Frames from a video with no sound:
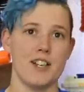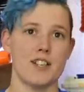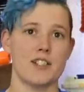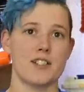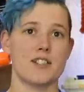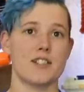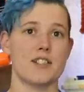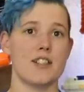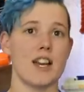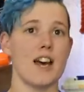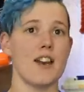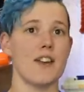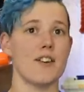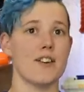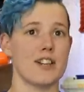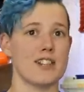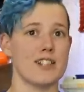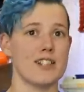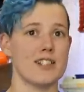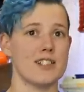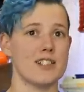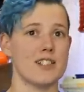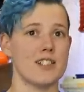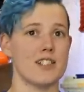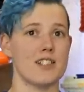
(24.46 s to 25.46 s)

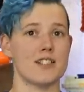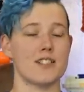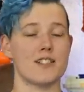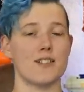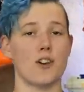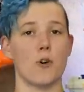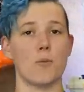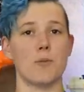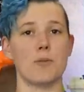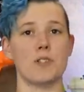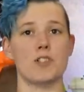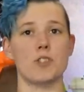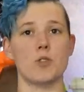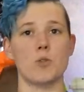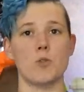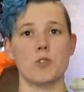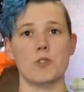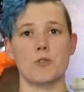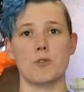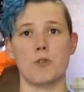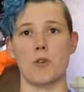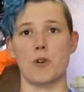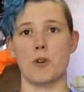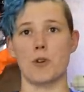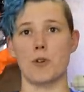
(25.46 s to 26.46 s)
Saturnus is an open source
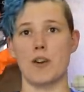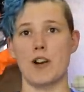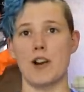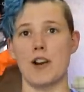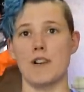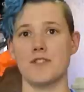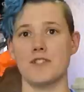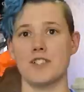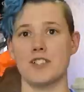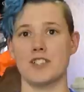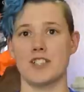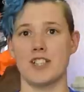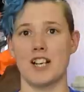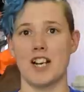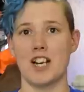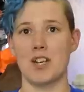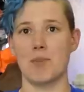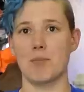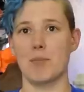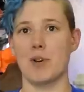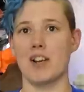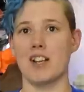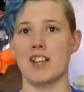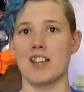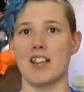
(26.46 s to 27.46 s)
chronograph
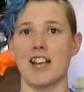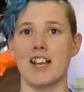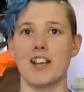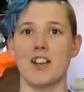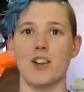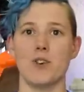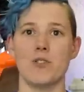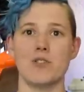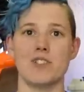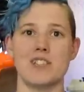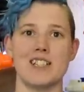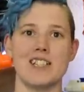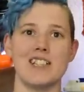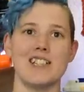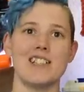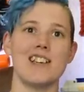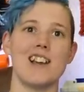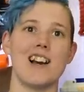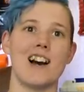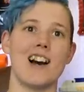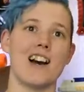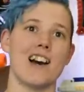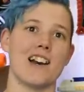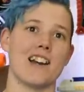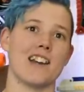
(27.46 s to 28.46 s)
designed by LEGO
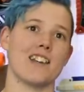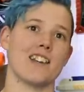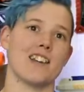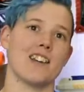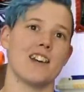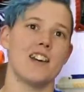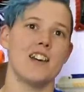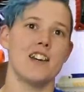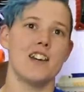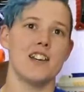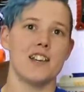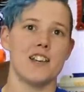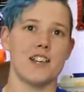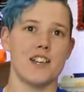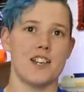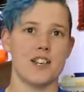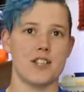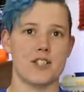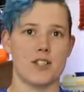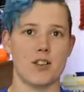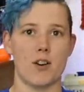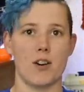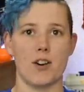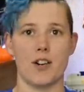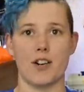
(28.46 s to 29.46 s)
DEI. He
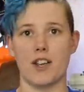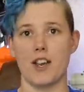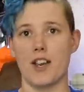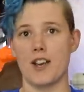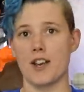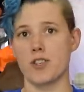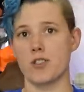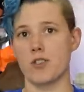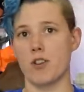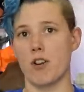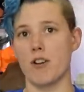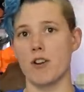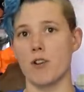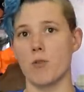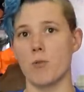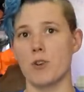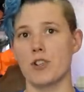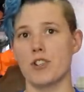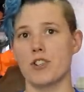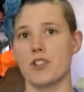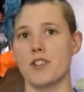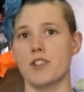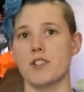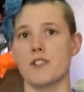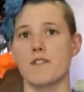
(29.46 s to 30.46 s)
has started a Kickstarter
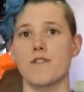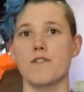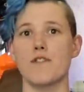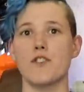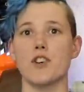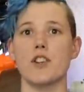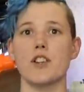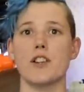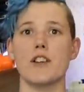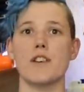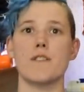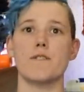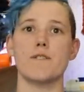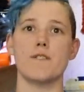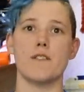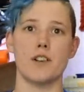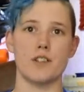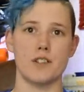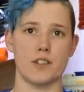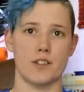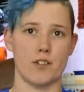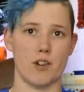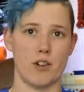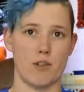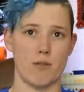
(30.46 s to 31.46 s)
which is fully
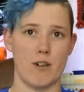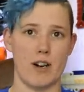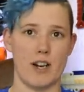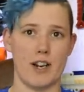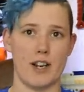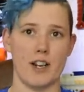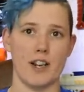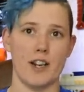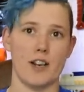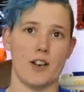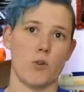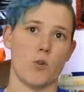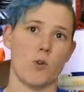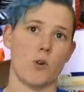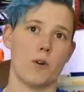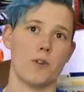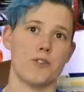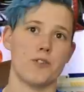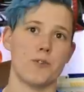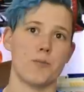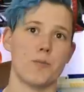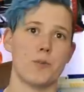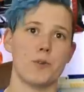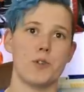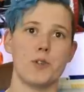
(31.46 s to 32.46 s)
funded already in order
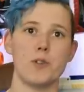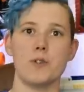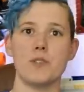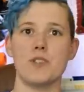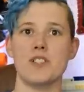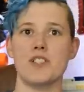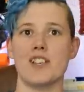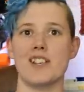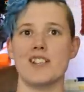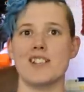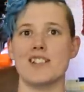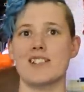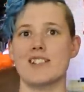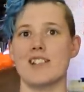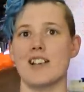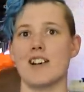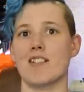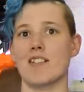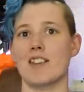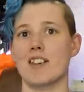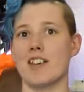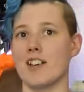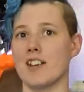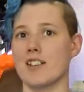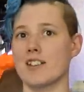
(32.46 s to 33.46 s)
to produce and
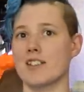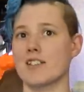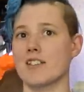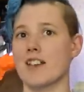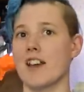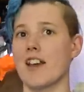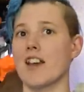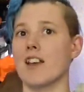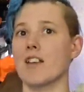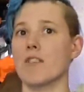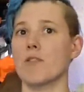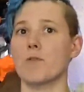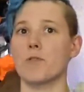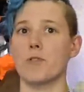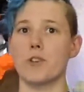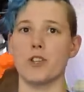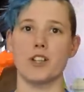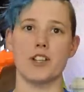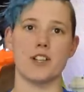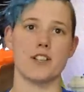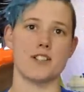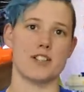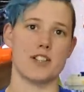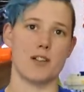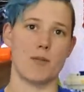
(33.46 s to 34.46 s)
sell kits and
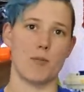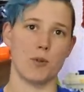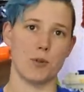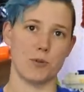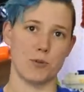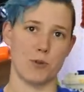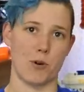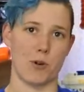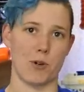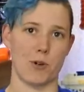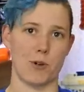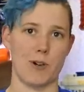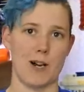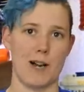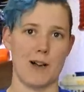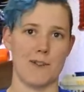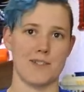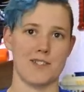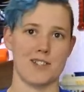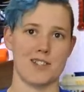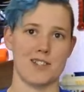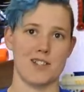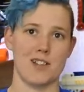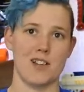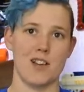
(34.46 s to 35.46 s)
fully assembled
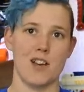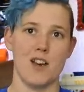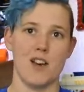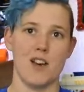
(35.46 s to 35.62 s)
chronographs.